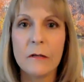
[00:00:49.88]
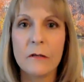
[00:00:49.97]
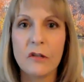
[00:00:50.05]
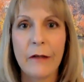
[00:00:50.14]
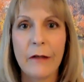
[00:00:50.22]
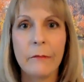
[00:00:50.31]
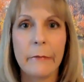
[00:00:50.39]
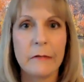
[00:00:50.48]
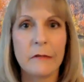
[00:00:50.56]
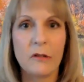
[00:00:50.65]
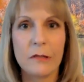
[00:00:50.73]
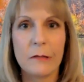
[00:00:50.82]
channel
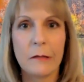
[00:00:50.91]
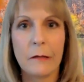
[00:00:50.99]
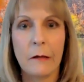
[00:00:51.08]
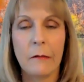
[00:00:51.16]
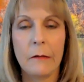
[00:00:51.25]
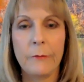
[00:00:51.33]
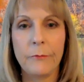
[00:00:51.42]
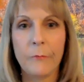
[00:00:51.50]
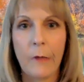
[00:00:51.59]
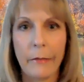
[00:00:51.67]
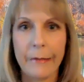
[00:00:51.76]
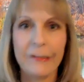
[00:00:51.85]
messages on there and
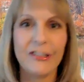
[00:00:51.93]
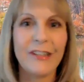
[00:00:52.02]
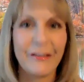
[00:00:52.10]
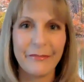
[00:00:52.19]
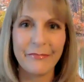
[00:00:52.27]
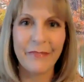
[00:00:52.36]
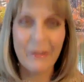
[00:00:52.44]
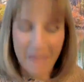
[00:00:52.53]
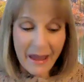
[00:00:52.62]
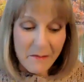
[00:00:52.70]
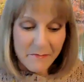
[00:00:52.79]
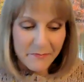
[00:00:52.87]
all that good stuff.
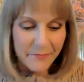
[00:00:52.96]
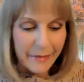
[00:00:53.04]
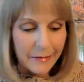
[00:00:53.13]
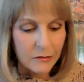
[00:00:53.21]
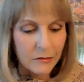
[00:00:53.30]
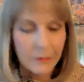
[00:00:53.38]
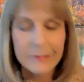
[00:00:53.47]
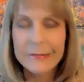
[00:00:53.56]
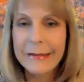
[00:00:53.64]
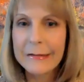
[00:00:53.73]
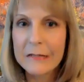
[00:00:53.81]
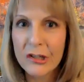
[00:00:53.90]
Okay, so let's
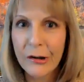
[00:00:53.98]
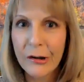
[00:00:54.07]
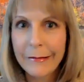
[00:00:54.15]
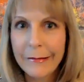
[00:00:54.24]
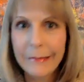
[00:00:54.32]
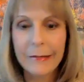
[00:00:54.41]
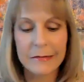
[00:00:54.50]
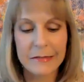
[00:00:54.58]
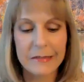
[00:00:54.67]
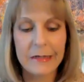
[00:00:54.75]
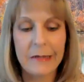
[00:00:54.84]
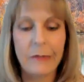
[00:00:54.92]
get started.
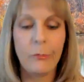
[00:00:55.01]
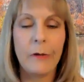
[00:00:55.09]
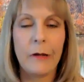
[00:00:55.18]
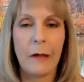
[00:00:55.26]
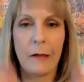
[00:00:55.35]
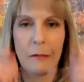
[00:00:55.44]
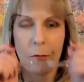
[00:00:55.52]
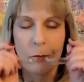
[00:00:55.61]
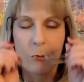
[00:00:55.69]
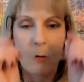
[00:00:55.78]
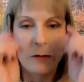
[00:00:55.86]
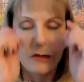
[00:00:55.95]
Let's see what
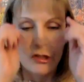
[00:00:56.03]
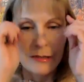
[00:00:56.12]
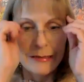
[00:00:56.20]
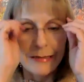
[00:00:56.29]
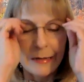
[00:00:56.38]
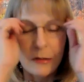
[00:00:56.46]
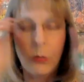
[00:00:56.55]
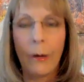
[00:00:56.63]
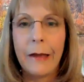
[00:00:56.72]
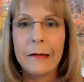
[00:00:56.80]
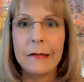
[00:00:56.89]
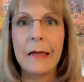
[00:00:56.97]
other questions. Thank you
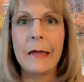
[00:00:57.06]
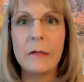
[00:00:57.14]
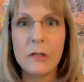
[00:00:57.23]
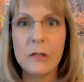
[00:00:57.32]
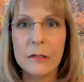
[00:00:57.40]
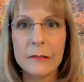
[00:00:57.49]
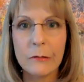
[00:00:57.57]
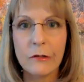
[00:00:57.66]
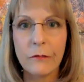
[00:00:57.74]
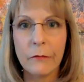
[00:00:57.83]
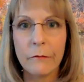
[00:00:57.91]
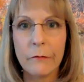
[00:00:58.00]
again to this
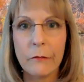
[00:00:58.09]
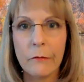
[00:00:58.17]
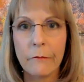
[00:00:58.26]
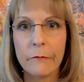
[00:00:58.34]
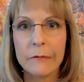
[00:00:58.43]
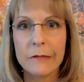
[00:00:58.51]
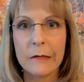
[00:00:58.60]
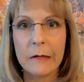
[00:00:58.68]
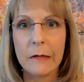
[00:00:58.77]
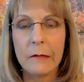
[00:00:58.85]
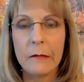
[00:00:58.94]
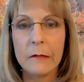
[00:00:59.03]
wonderful viewer for
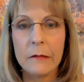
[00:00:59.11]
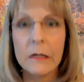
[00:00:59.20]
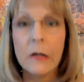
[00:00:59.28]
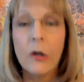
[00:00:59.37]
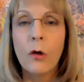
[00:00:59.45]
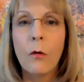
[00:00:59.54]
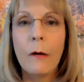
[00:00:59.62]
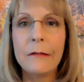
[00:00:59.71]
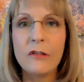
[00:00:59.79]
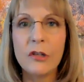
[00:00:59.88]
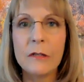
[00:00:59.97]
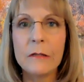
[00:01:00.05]
sending in these
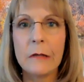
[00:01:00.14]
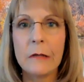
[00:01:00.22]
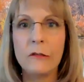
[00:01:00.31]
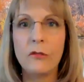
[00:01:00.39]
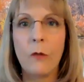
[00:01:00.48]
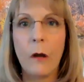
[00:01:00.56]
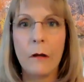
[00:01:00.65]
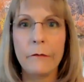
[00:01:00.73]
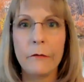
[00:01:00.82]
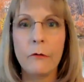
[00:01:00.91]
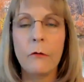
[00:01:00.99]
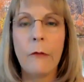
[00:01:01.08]
questions, and to all
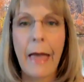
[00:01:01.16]
of you who